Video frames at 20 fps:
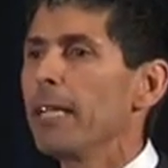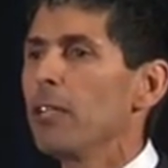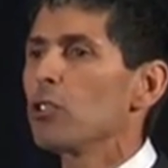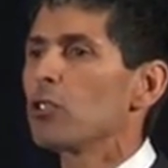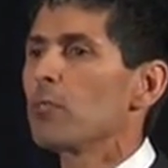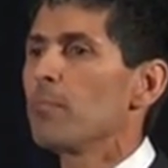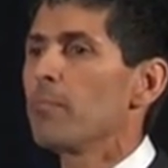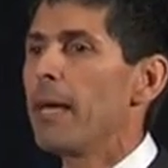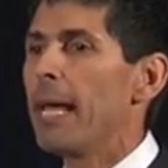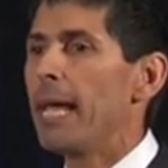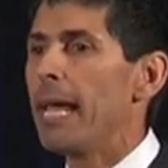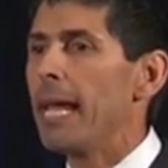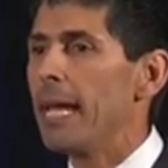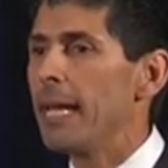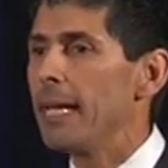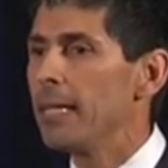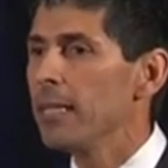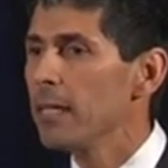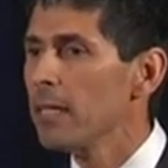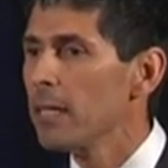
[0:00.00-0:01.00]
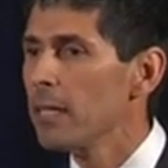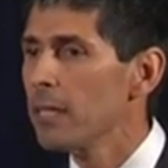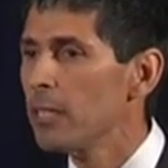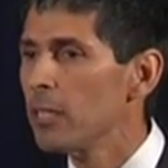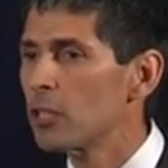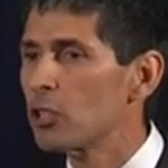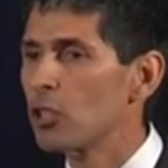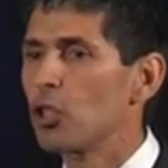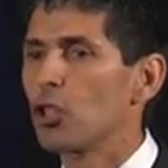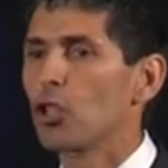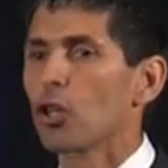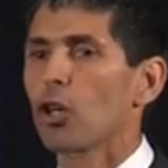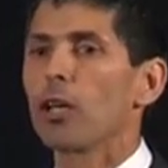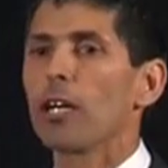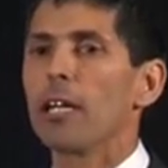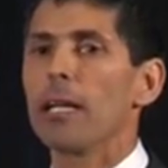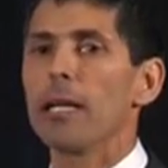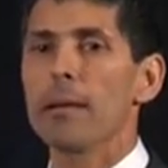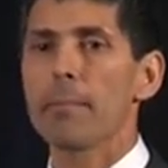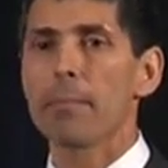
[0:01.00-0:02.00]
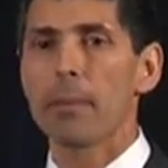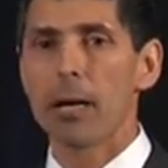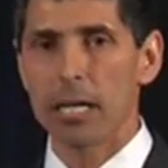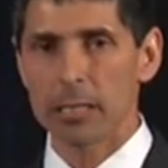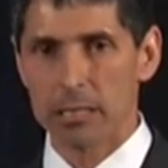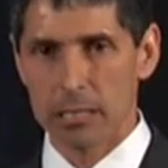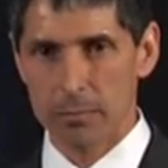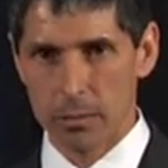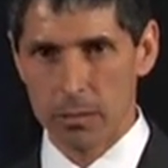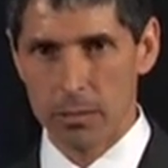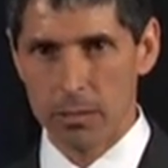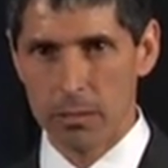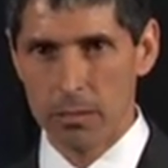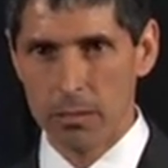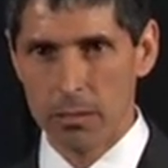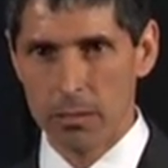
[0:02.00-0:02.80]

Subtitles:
who's made this journey possible.